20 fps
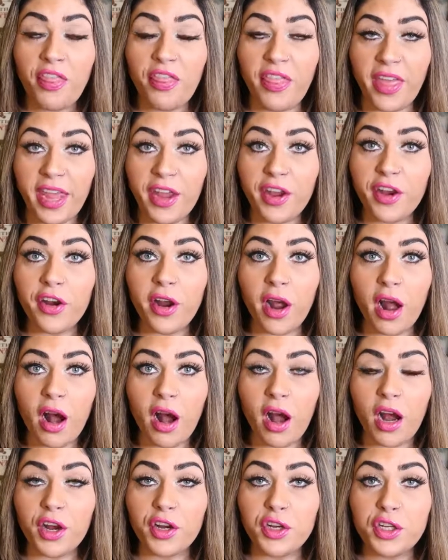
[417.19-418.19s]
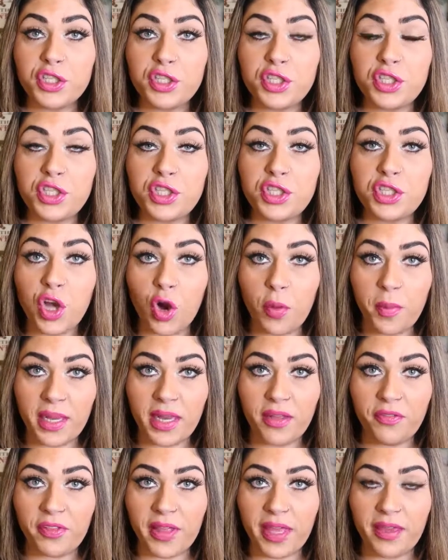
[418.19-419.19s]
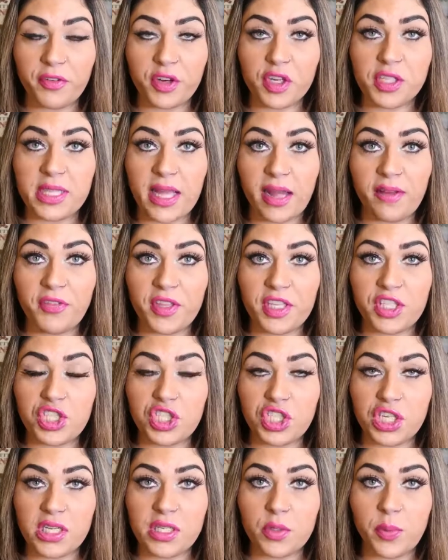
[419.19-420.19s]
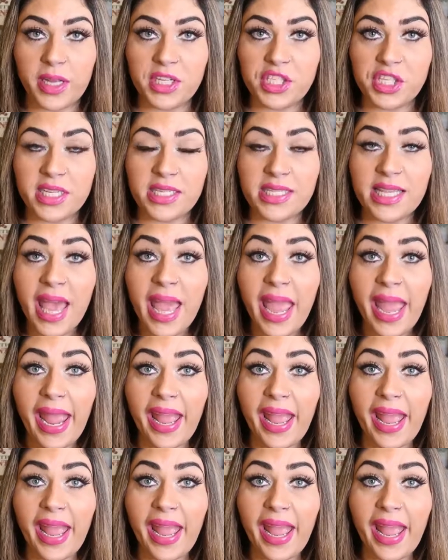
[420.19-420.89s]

There are so many flavors of these cheese wedges